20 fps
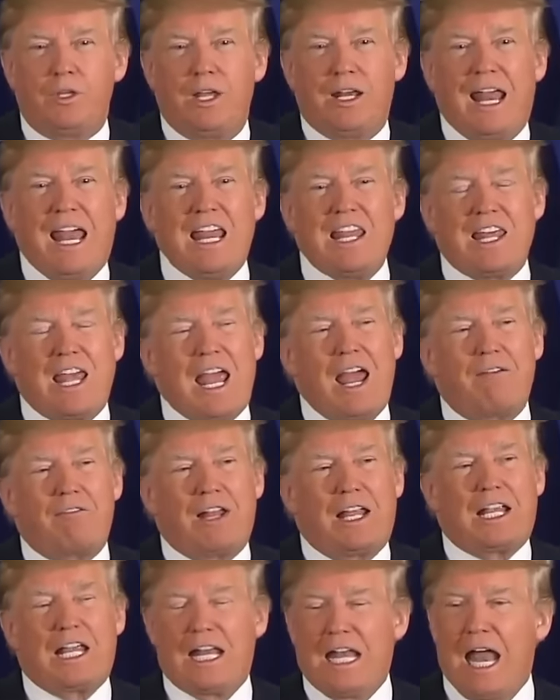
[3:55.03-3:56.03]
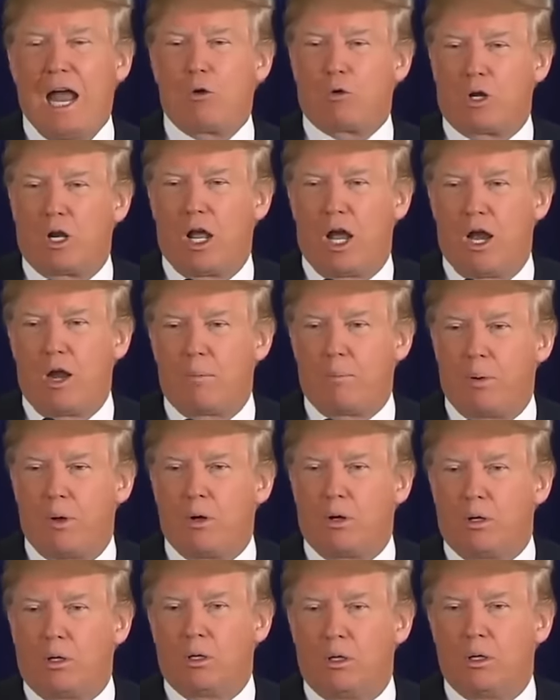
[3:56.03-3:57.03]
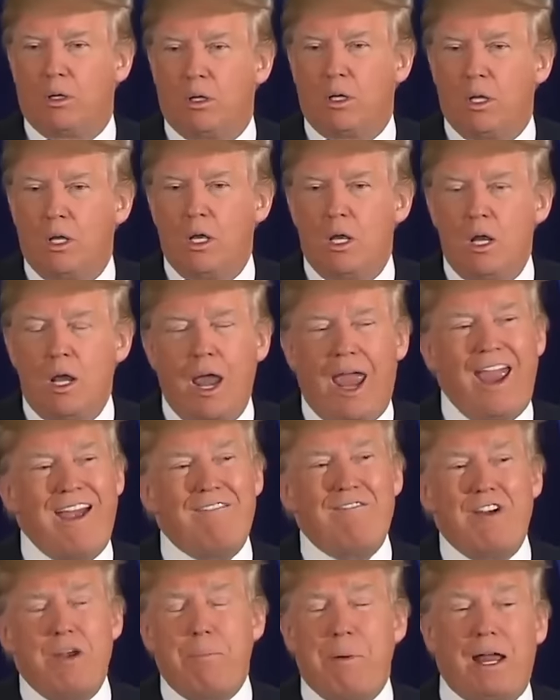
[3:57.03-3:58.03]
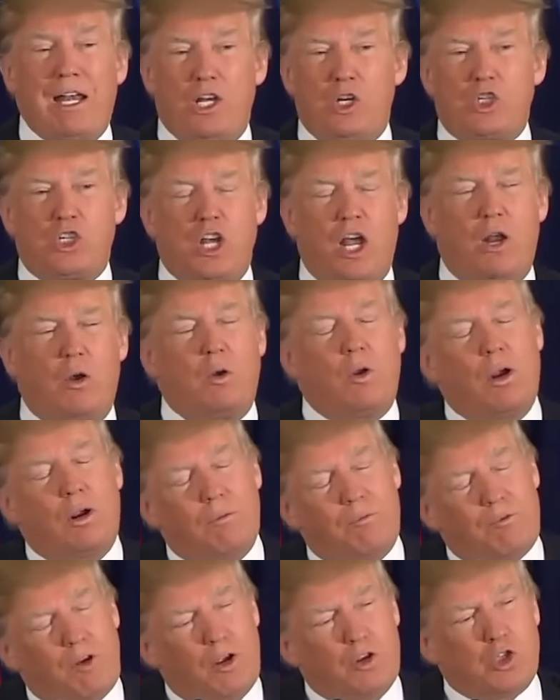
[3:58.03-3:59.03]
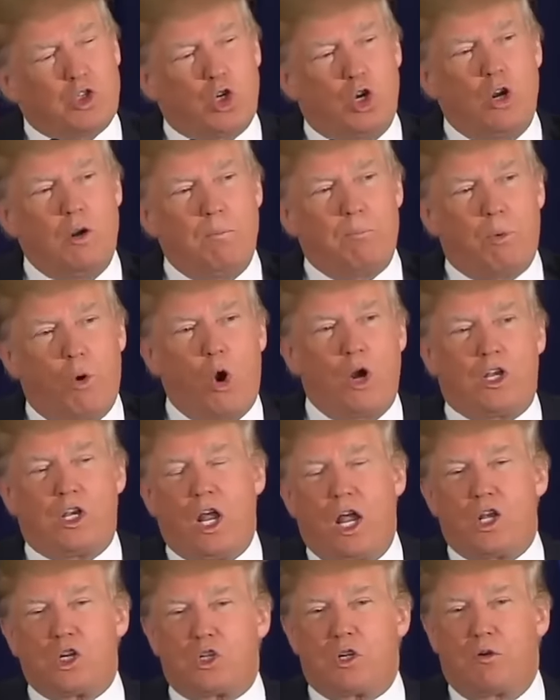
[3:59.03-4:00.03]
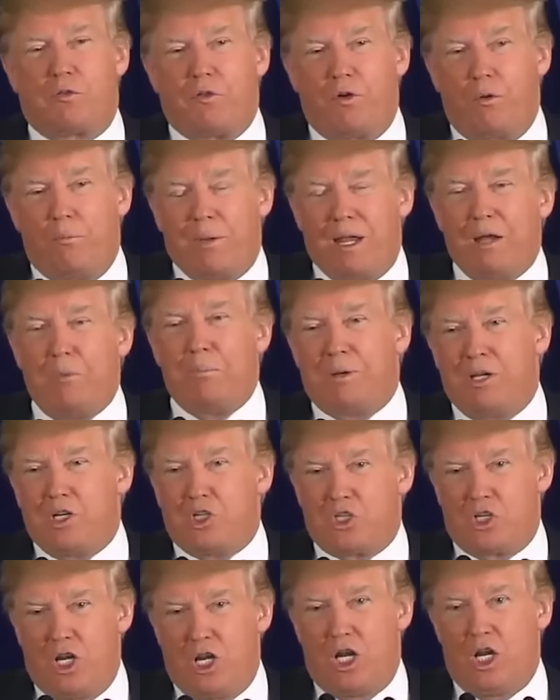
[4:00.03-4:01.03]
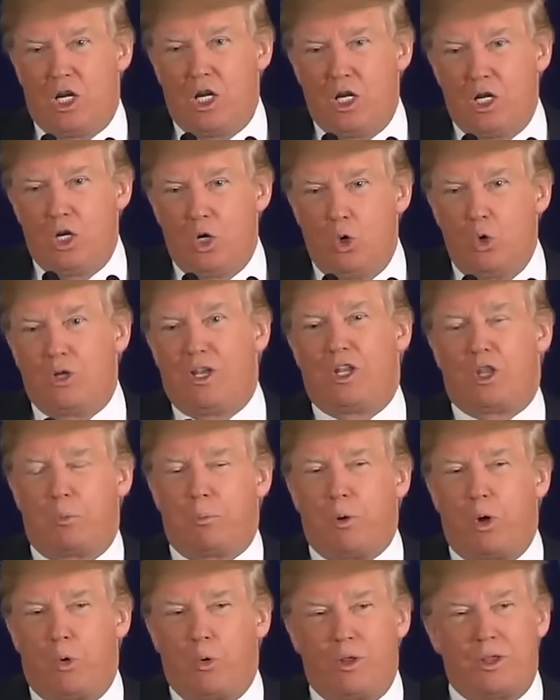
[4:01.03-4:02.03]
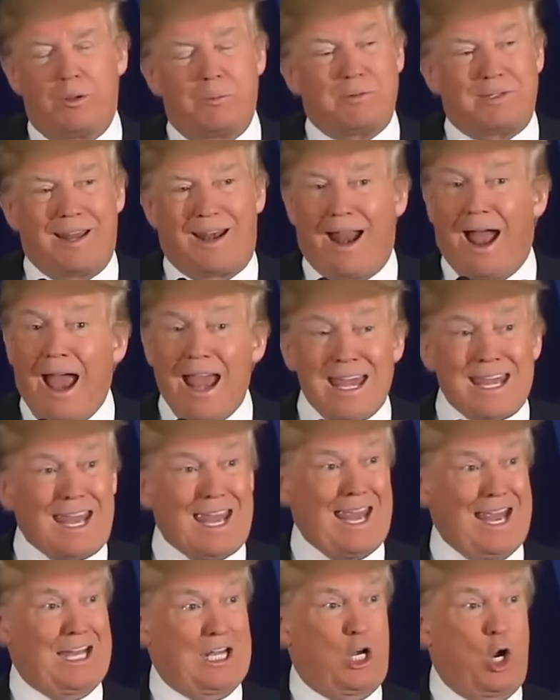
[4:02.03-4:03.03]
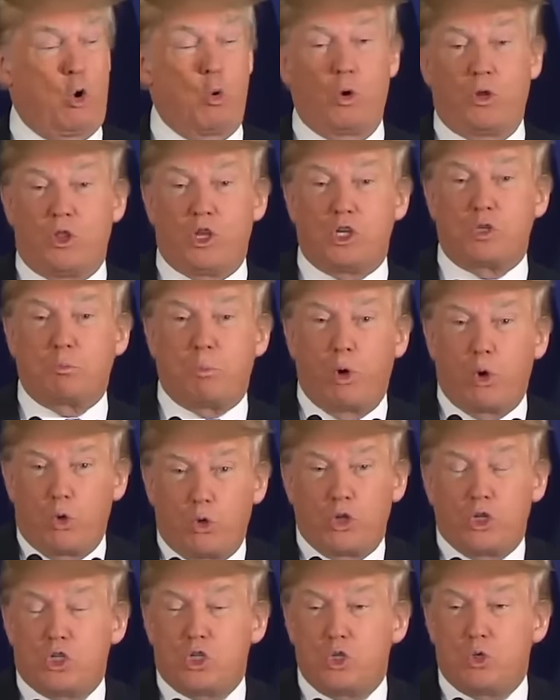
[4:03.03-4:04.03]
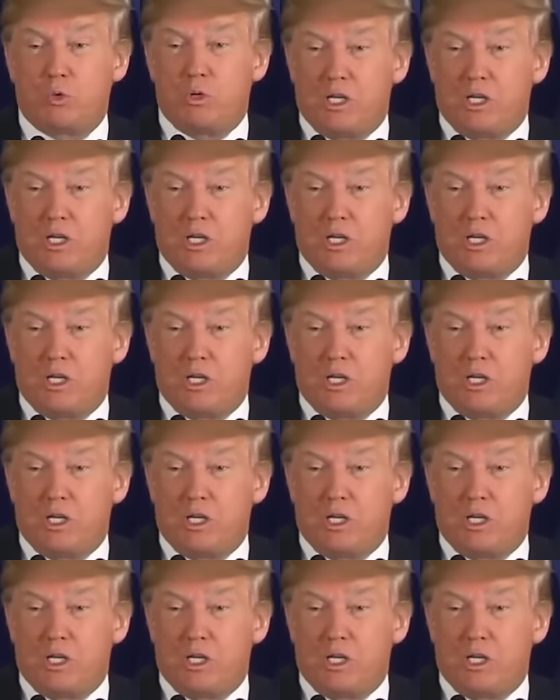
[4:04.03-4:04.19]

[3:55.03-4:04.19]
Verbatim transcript: Today they have like an outlier poll. Everybody said a certain broadcaster from NBC who did the poll with them said, "I can't go with this poll. This